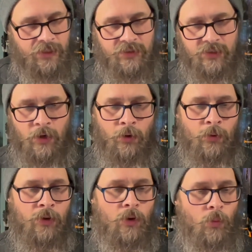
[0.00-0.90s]

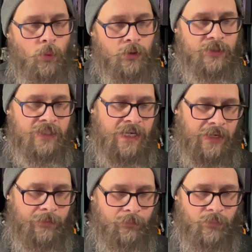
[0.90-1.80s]
So we'll
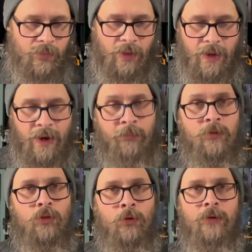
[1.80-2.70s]
see. I'm
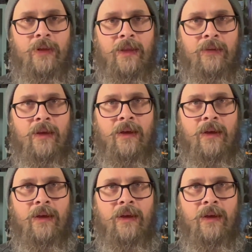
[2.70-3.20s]
sure that